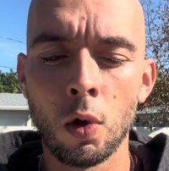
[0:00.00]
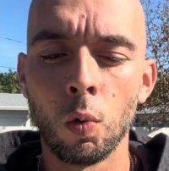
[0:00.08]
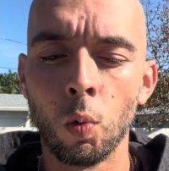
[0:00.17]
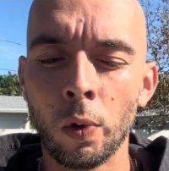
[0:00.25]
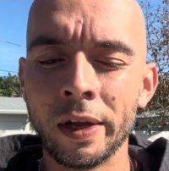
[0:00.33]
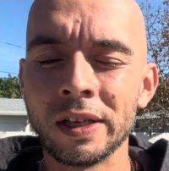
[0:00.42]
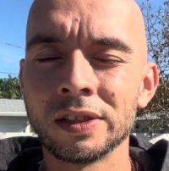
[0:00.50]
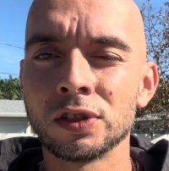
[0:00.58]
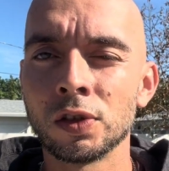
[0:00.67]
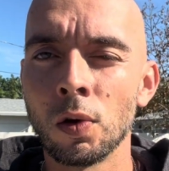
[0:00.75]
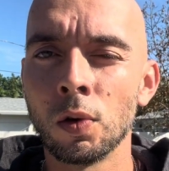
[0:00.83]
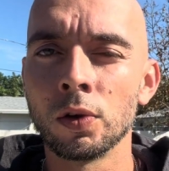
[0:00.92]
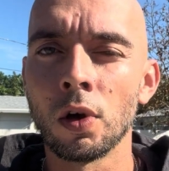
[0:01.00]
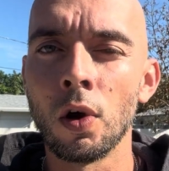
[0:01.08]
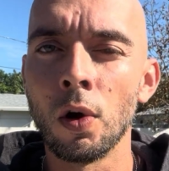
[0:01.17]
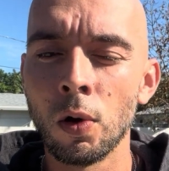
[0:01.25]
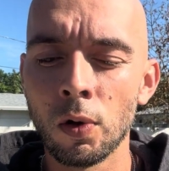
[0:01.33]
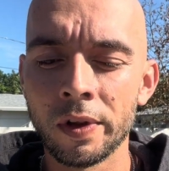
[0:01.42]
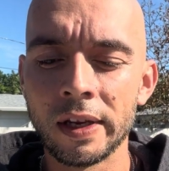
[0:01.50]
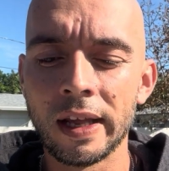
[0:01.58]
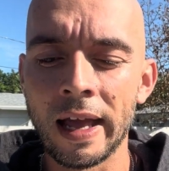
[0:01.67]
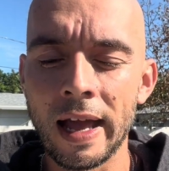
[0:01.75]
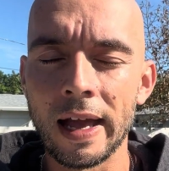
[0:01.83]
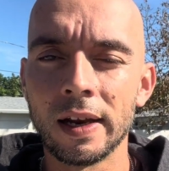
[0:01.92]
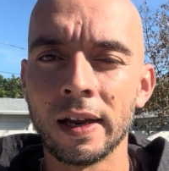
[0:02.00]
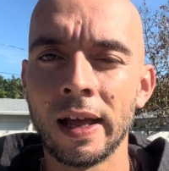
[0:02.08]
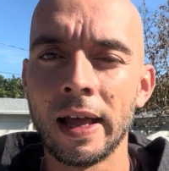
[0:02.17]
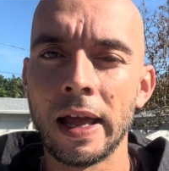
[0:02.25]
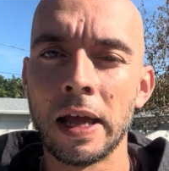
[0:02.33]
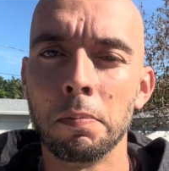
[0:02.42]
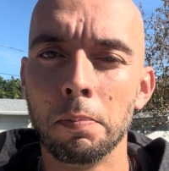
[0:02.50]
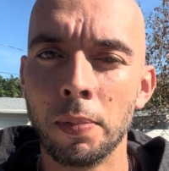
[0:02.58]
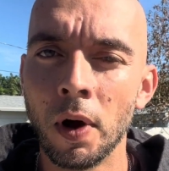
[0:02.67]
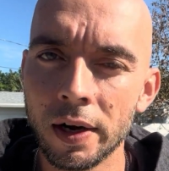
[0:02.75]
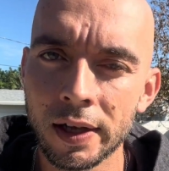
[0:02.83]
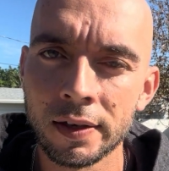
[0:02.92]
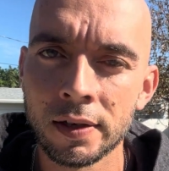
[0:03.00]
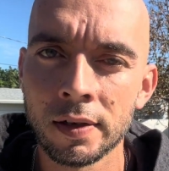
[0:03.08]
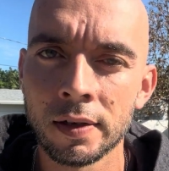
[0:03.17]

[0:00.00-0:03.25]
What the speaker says: went and sold all that he had and bought it.